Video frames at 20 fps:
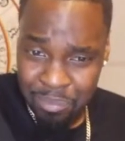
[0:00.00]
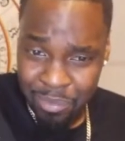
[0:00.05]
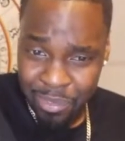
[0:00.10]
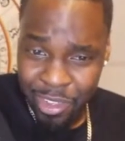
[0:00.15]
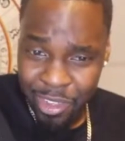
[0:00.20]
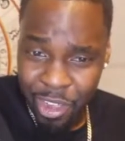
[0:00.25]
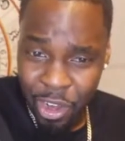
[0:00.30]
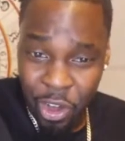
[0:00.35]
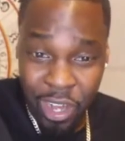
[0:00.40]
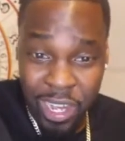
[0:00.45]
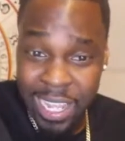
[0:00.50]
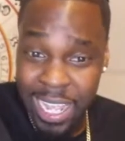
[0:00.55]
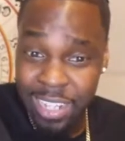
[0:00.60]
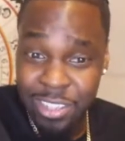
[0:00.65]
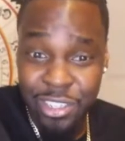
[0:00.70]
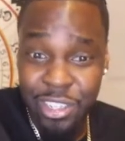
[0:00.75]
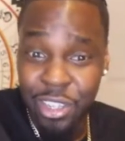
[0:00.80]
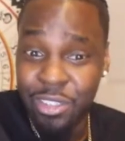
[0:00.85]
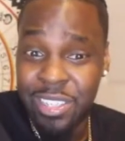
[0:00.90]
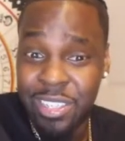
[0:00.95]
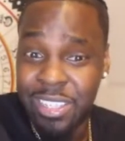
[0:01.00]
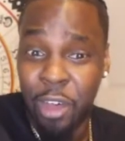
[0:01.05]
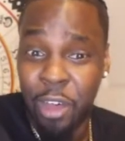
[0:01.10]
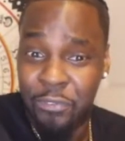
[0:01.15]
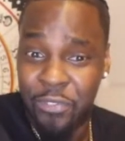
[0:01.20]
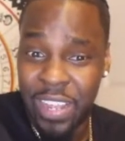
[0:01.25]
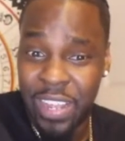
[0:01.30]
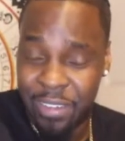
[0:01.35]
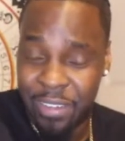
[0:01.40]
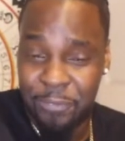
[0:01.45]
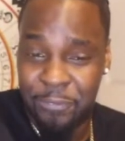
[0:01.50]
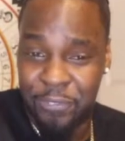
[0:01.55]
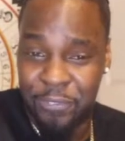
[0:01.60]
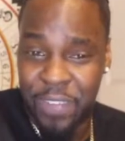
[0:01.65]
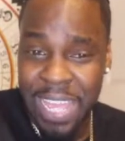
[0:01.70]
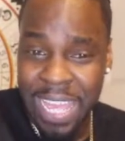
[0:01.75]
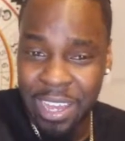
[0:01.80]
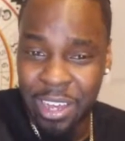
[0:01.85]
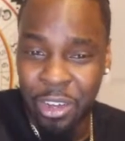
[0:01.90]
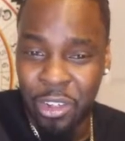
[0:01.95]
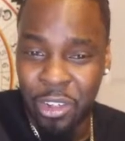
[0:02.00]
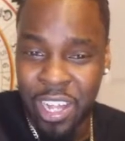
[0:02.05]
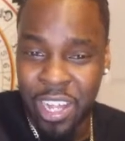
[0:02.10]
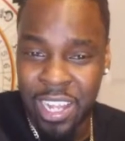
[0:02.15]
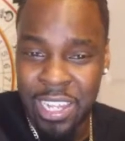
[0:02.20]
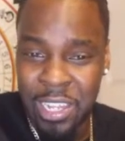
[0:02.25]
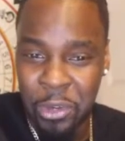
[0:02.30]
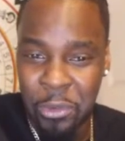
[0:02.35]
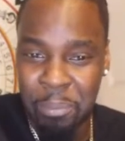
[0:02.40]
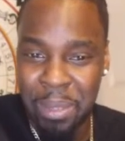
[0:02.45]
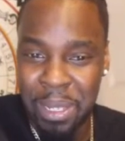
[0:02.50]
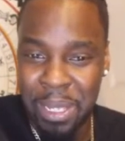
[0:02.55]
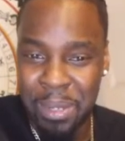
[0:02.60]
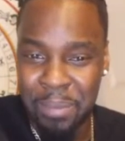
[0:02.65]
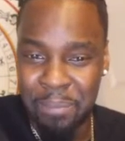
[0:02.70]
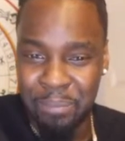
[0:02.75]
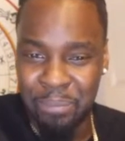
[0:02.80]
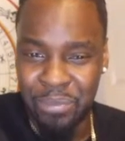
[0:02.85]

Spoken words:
or get yourself feel a little bit.